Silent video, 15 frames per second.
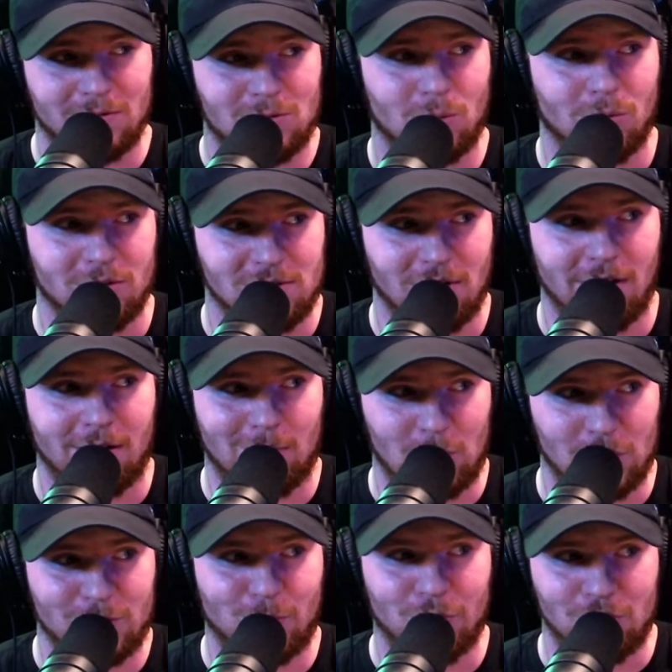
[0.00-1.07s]
towards like
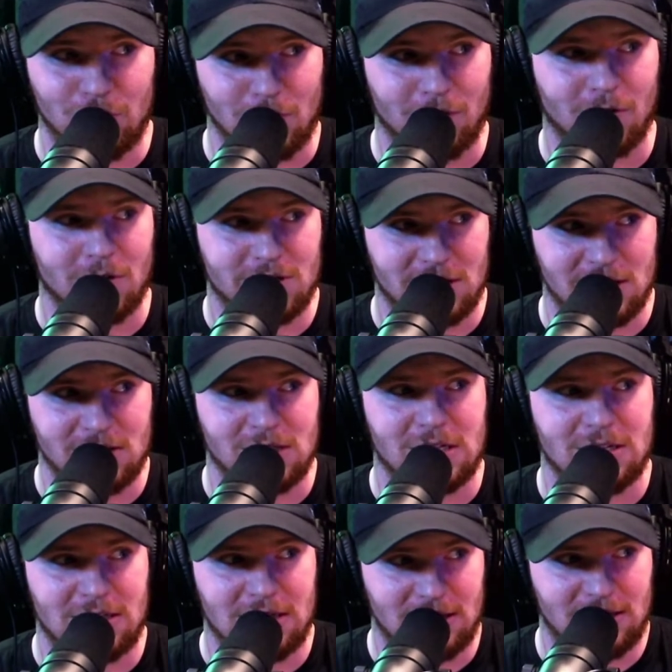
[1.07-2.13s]
multiple universes in
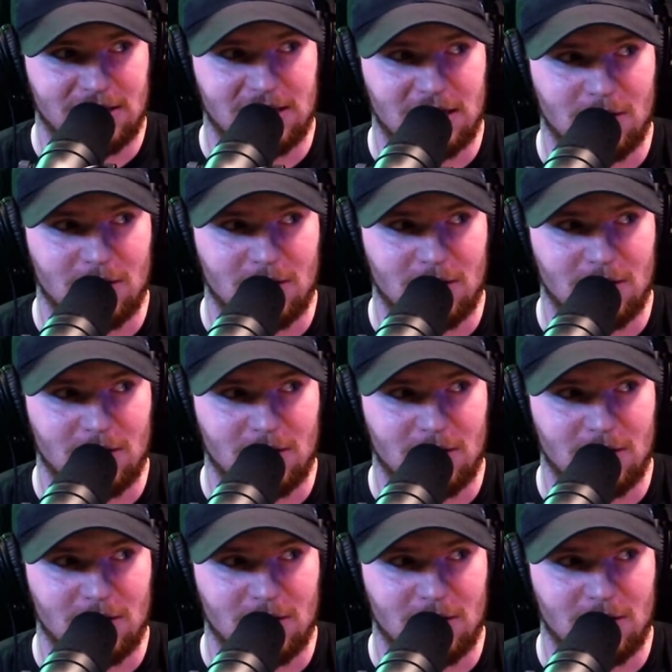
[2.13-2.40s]
the DC